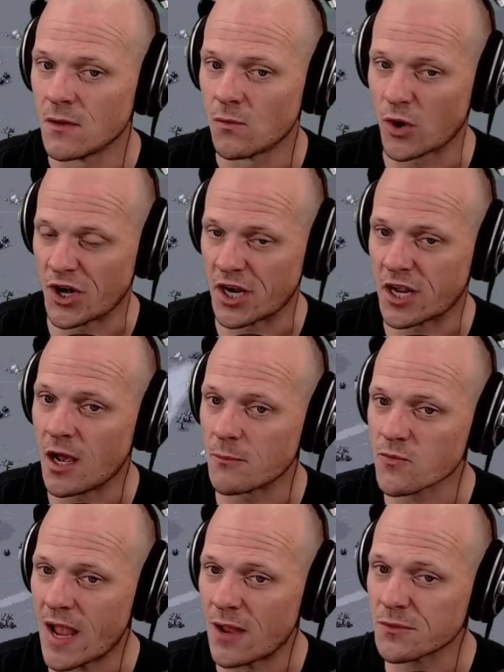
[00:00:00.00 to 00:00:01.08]
We're going to come
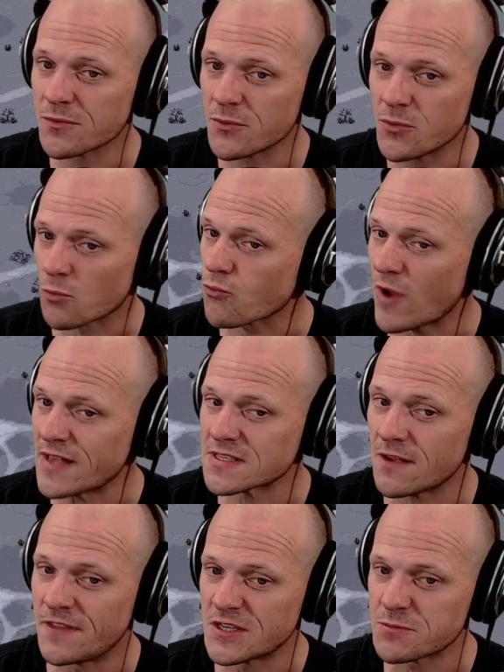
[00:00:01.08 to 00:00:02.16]
around through the rest
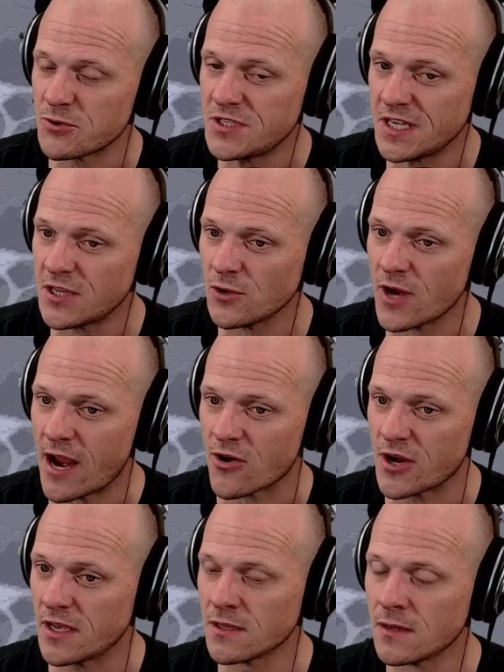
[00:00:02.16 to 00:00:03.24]
of this particular
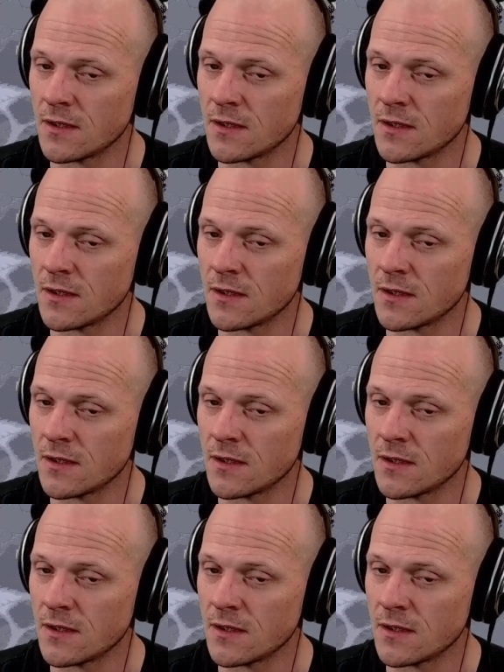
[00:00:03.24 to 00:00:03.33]
area.